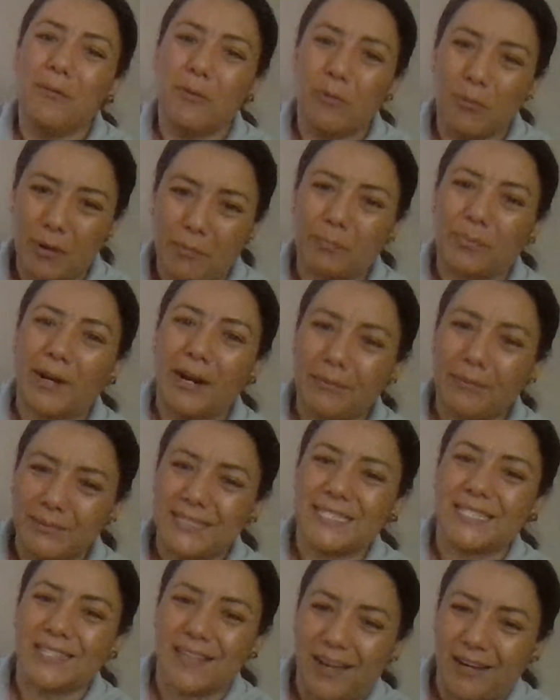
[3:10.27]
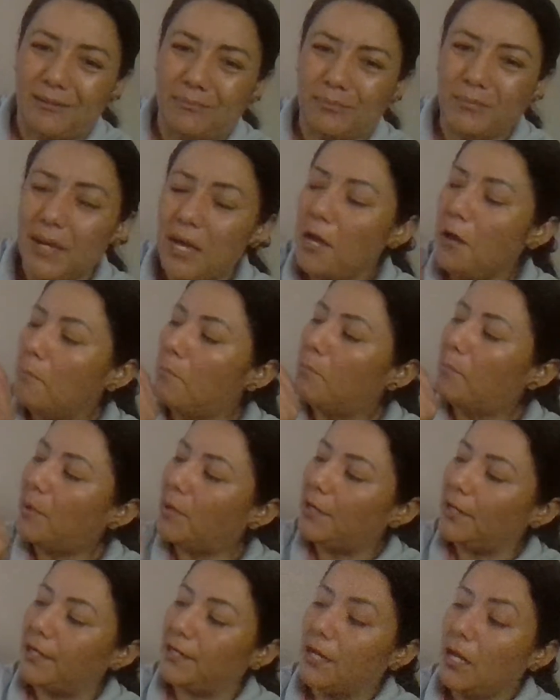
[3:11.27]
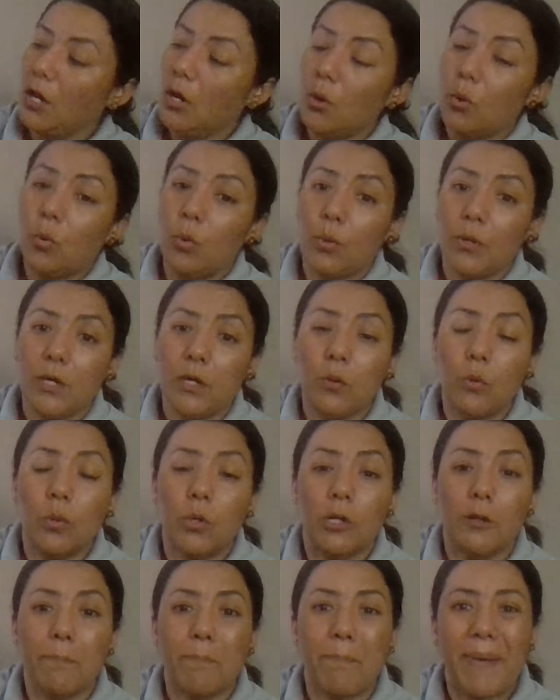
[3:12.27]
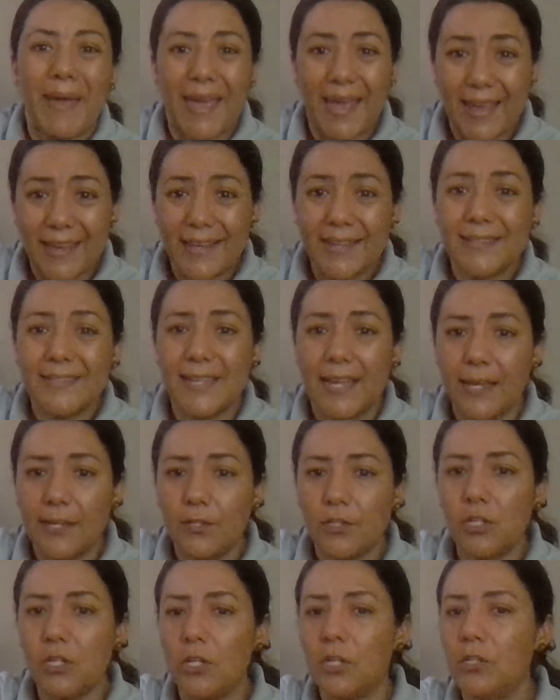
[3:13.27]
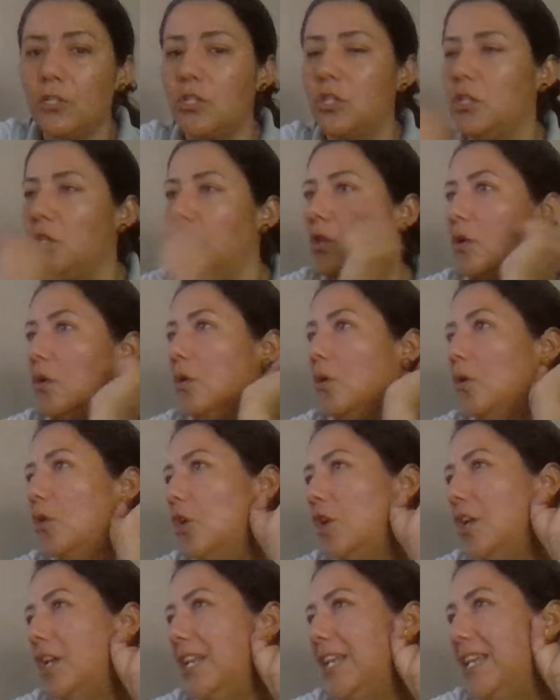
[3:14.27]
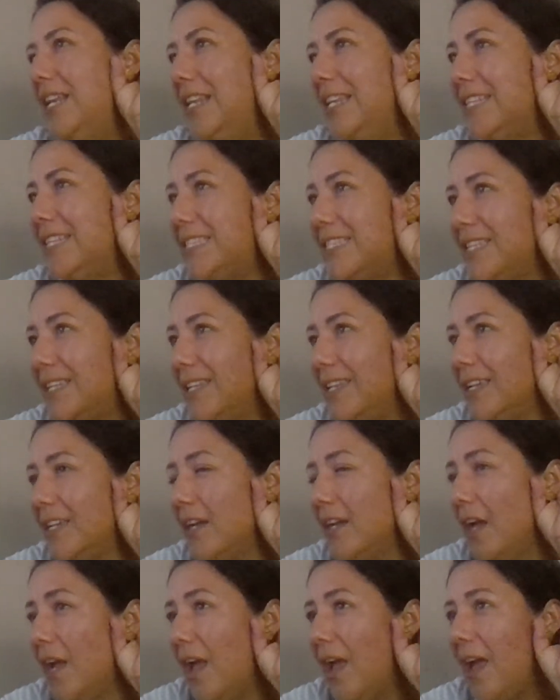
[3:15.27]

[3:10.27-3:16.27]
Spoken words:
Well, probably some, but we will pay attention to listening,